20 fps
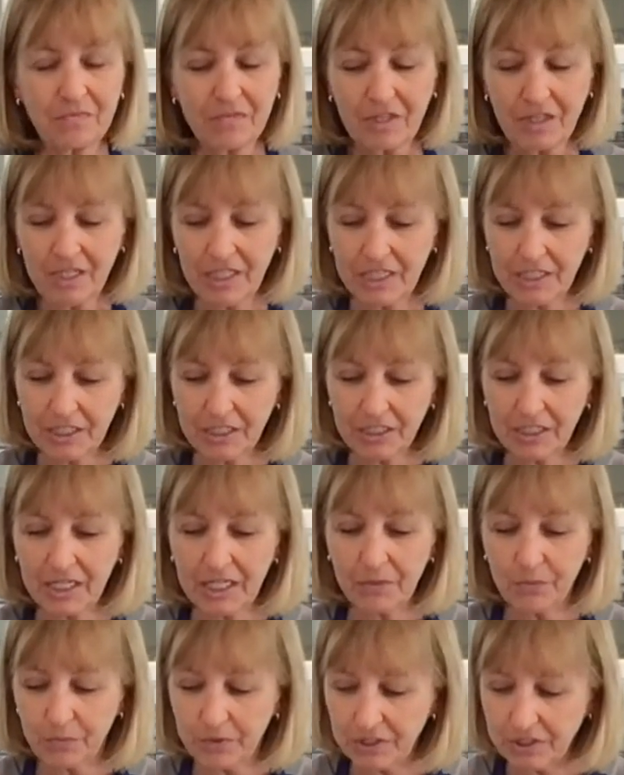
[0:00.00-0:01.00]
here,
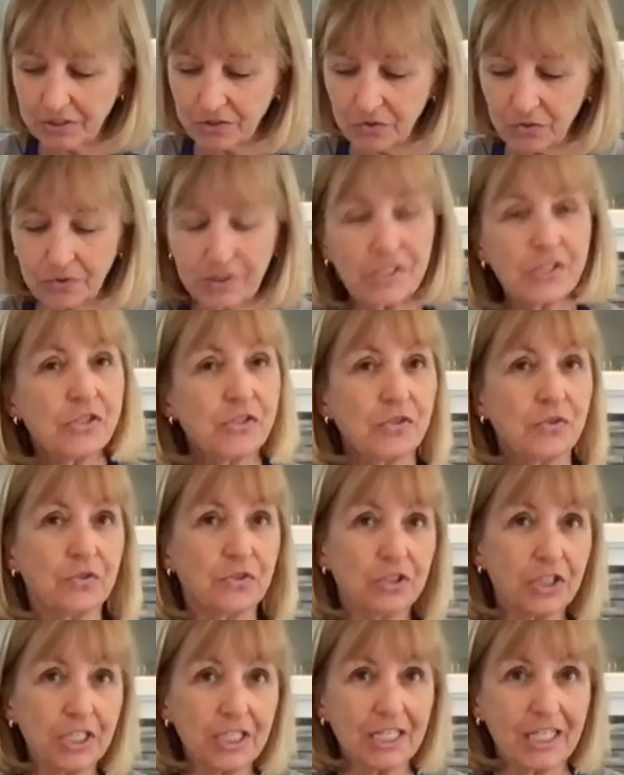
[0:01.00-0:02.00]
and we are going to
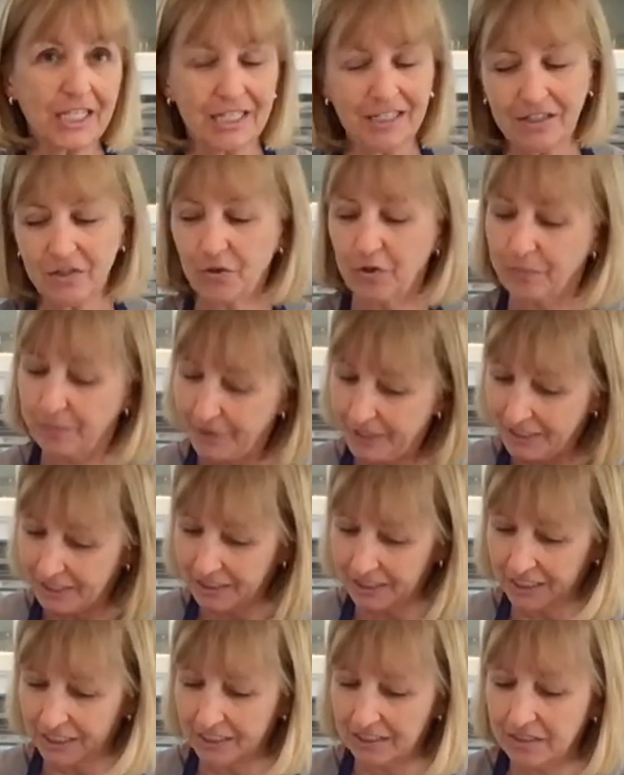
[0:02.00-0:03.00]
cook it or pickle
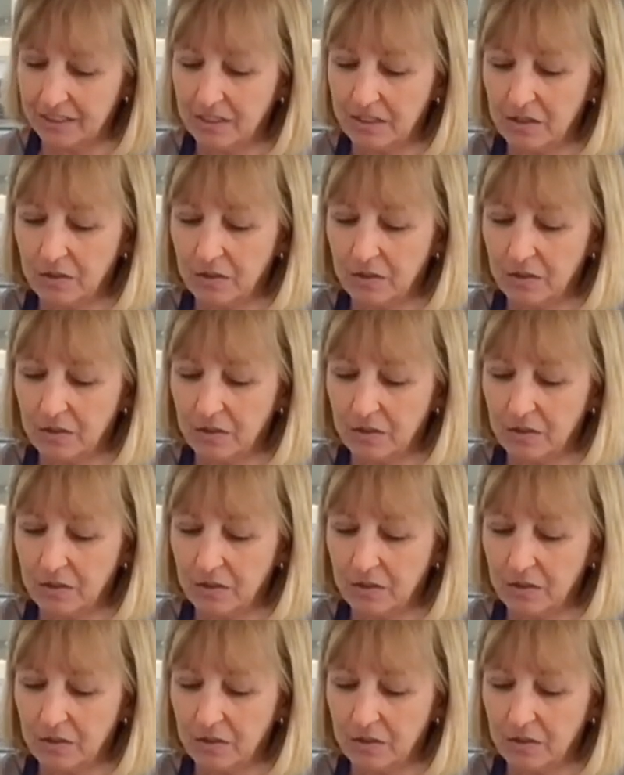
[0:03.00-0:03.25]
it